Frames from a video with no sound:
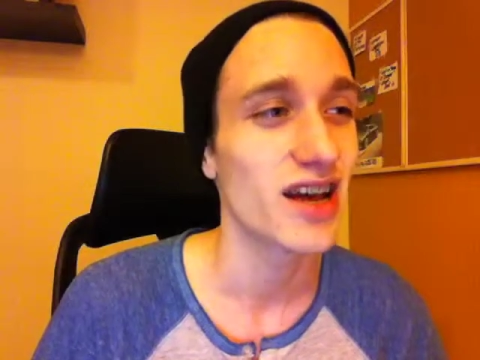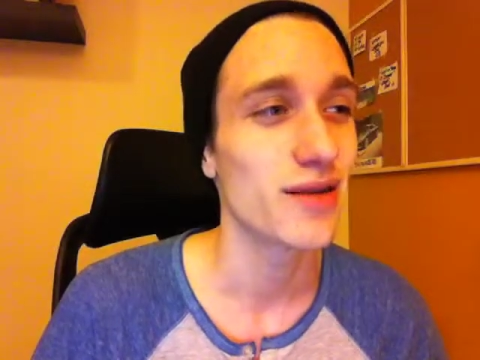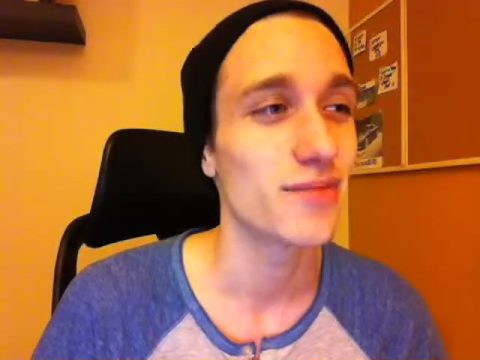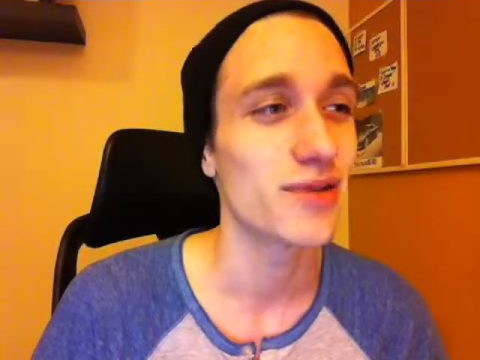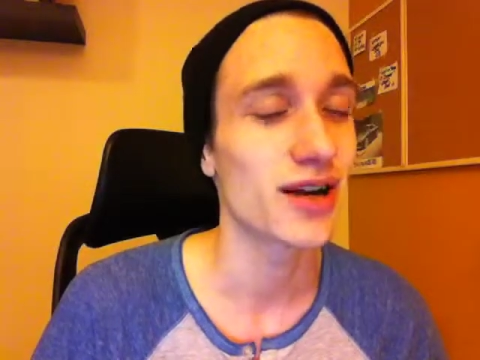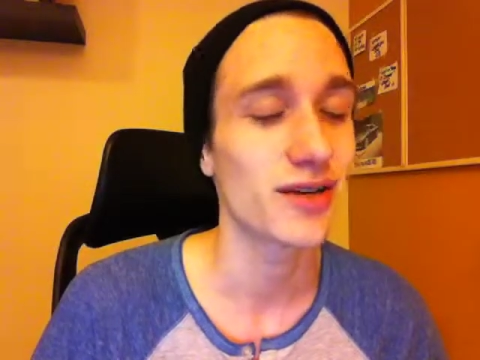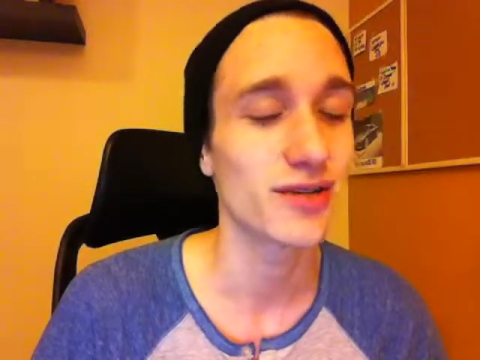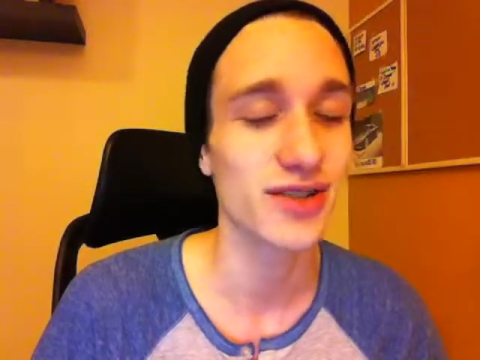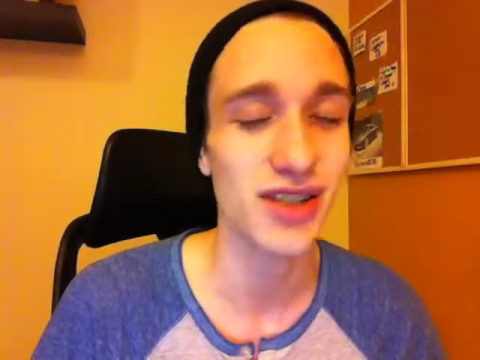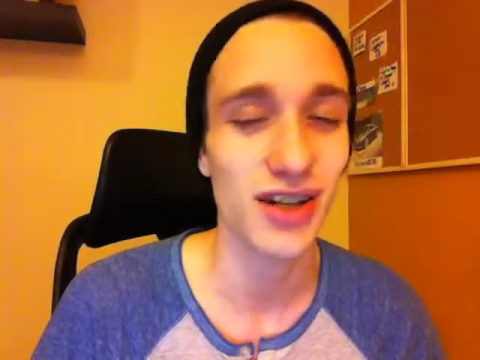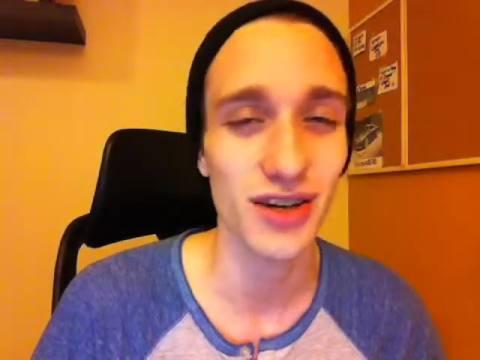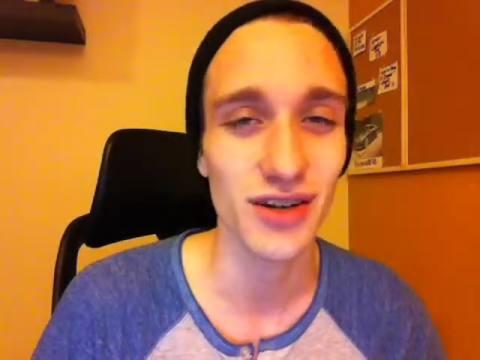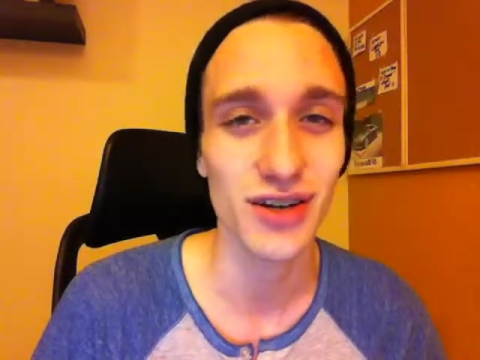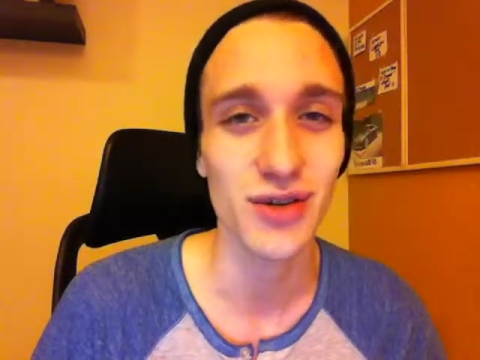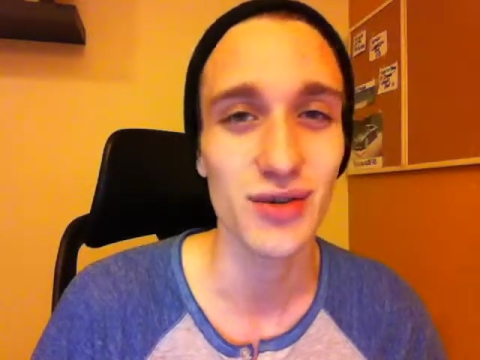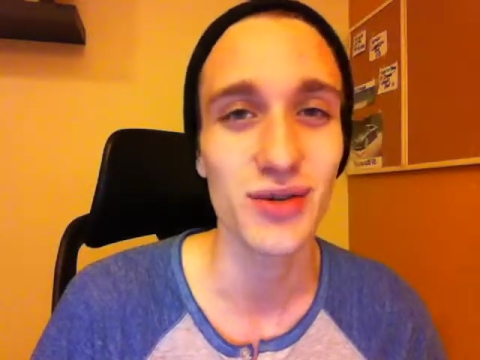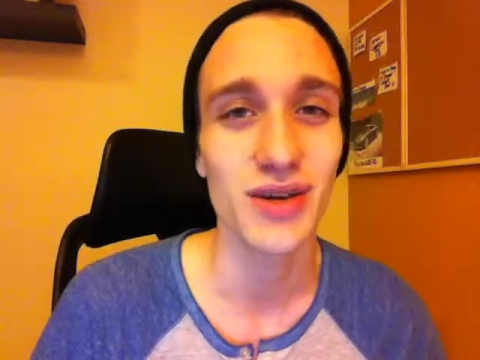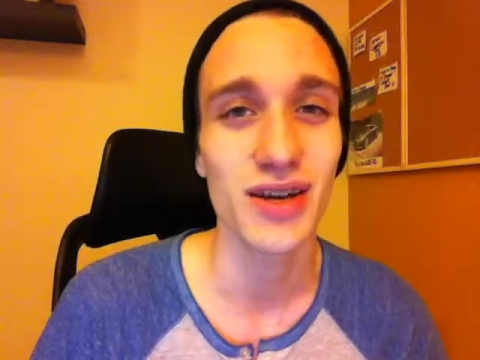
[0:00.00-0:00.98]
but I'll tell
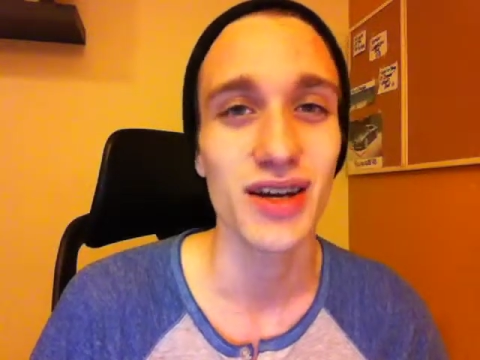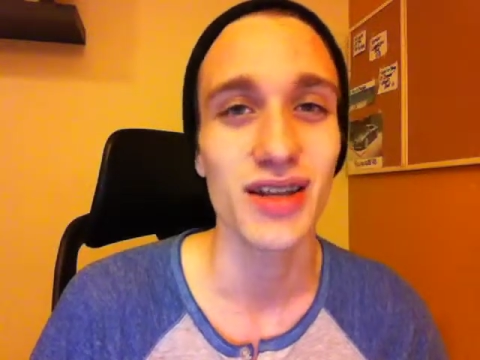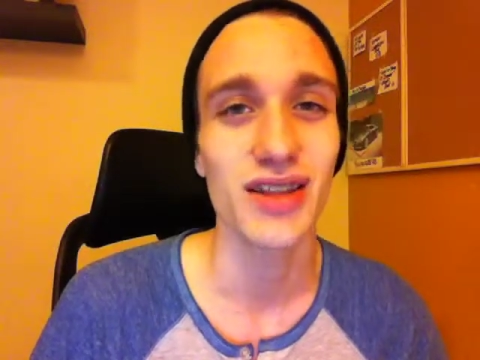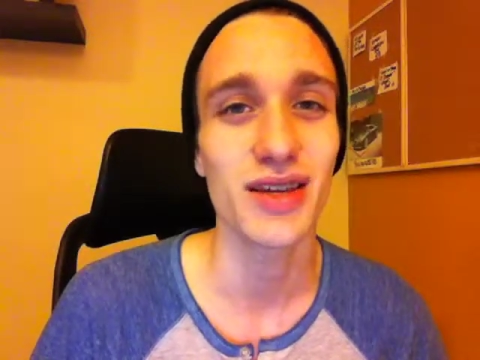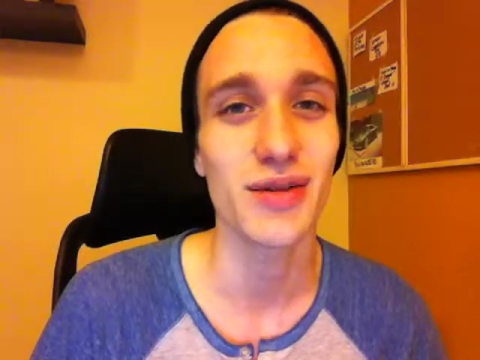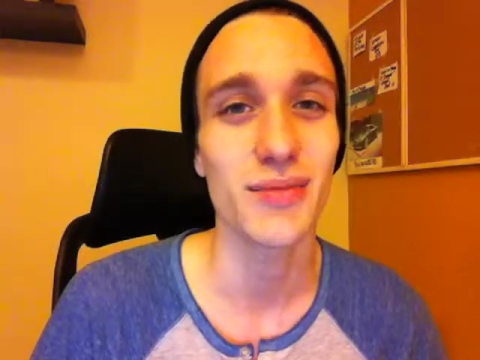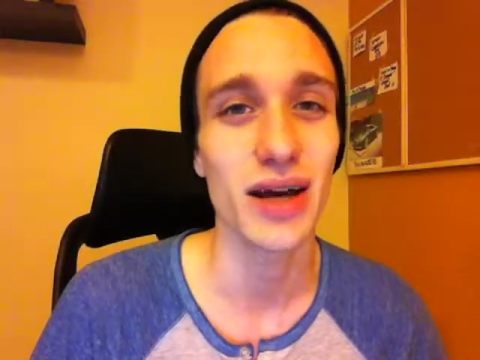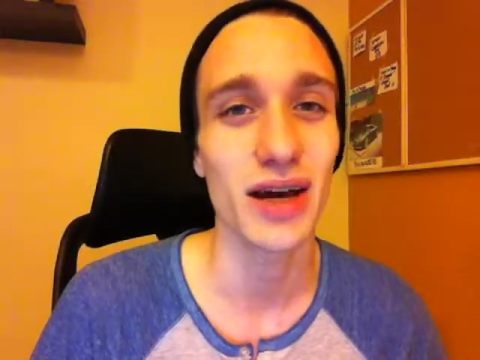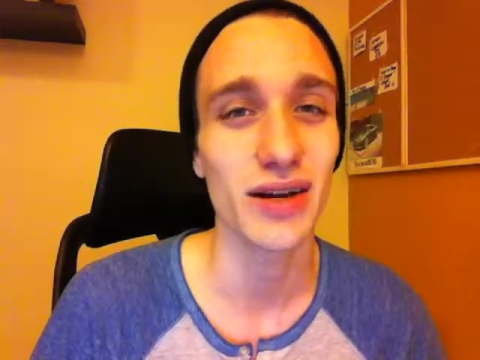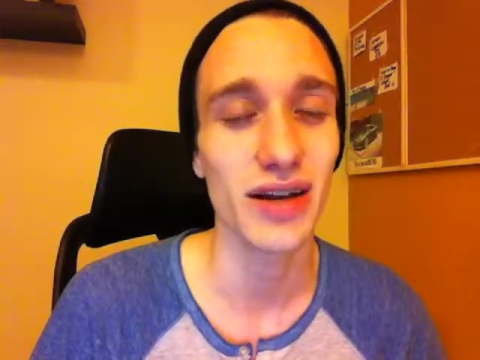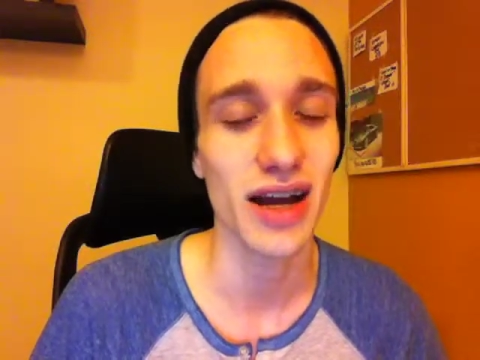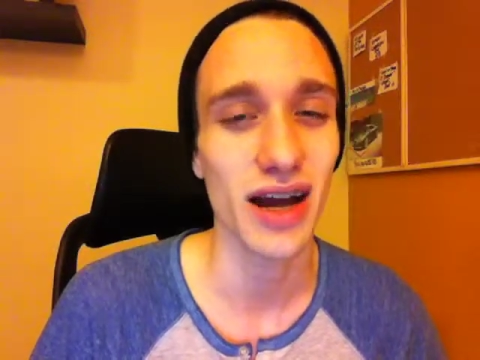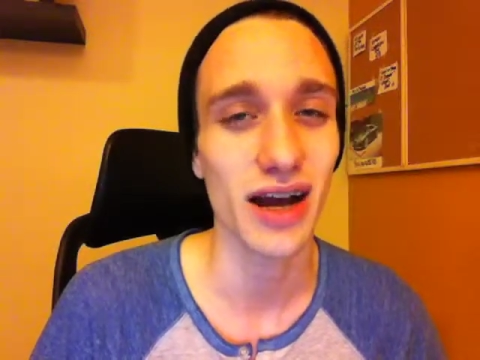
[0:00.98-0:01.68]
you, the amount of